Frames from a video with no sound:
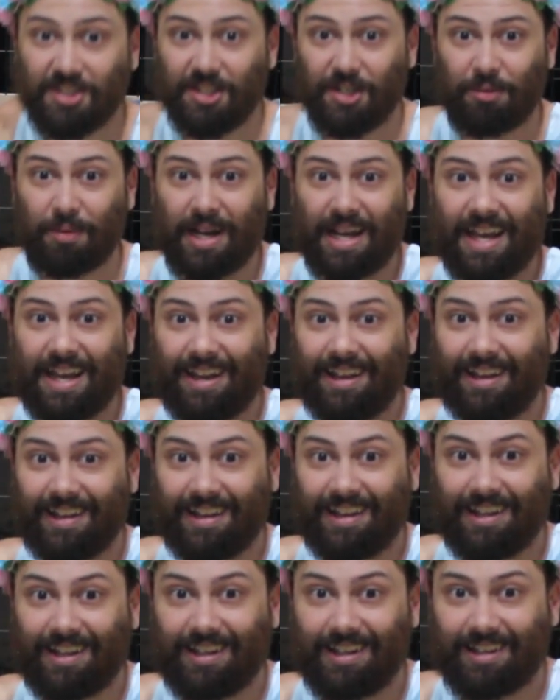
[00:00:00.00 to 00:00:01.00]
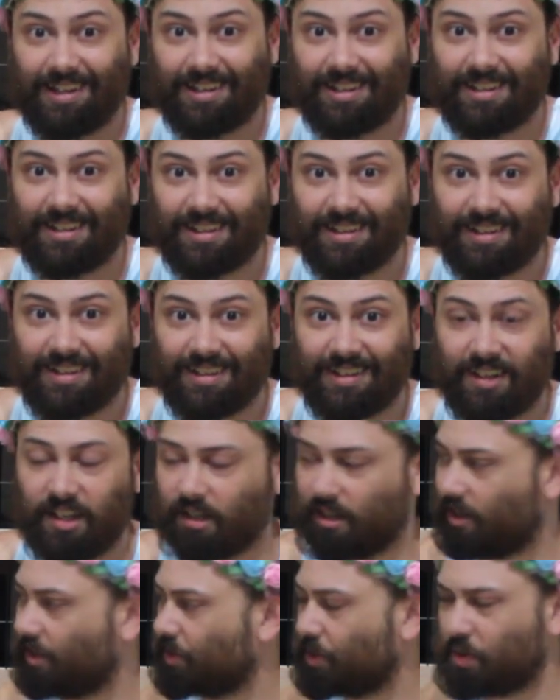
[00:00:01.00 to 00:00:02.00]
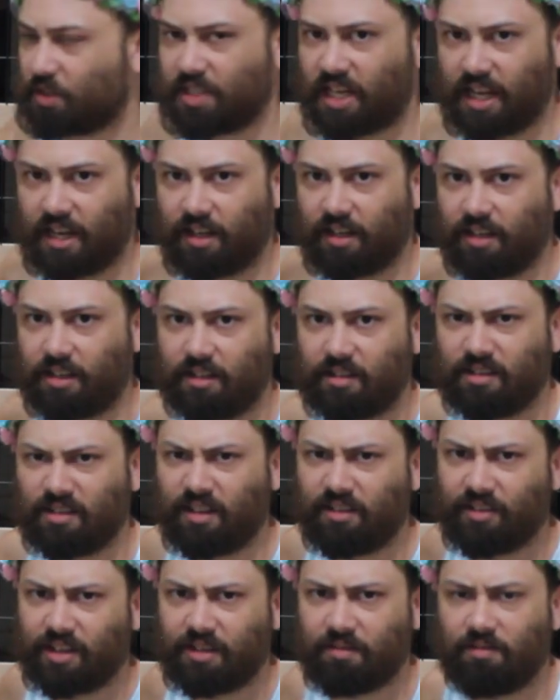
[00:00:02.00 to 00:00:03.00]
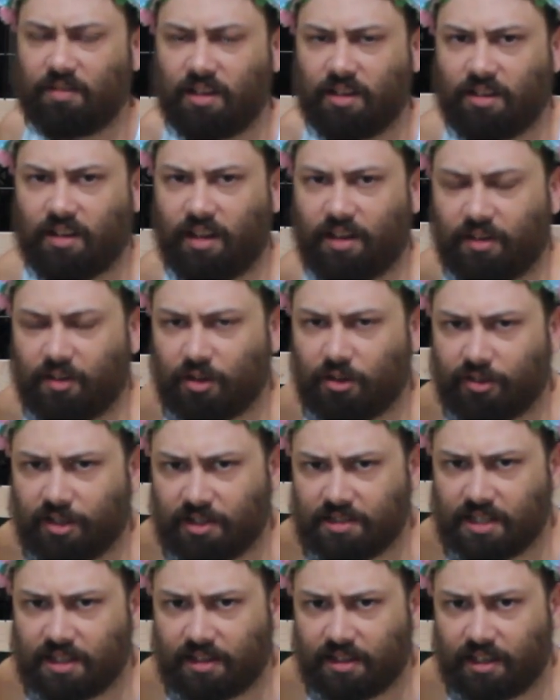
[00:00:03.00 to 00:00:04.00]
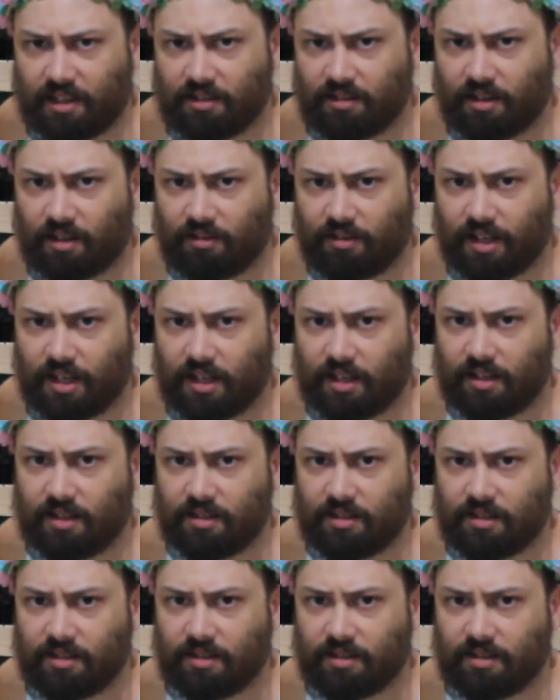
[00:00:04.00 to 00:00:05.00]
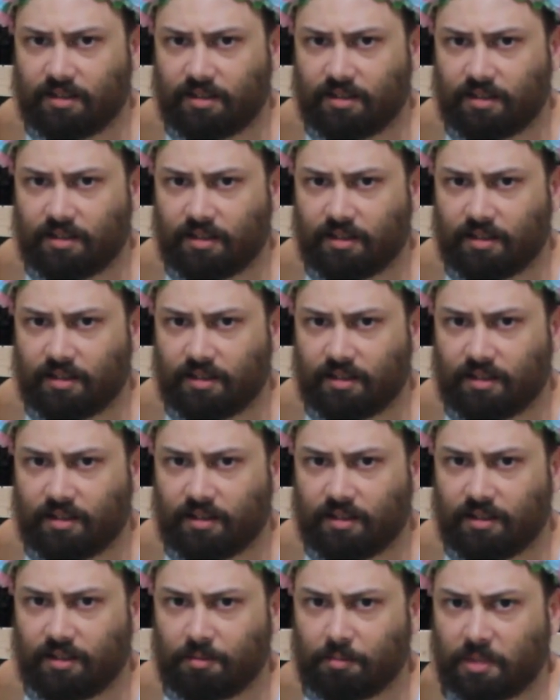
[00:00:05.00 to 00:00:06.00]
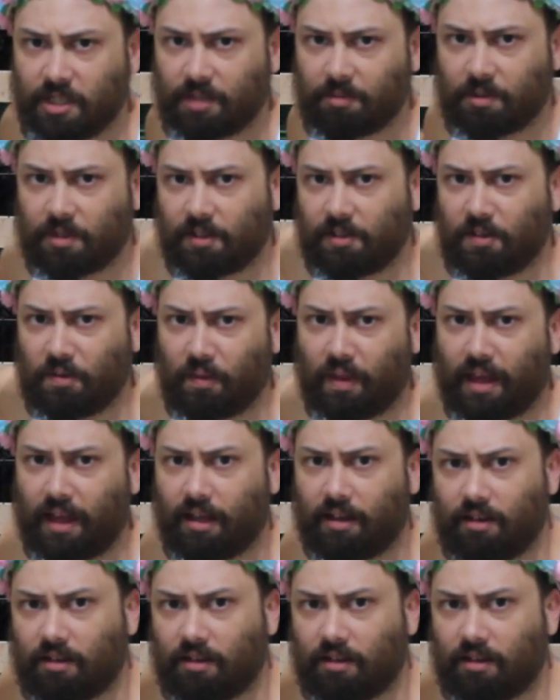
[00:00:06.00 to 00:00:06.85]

Hooray! Also staining it. If I don't know if I said that already, but I'm gonna do that.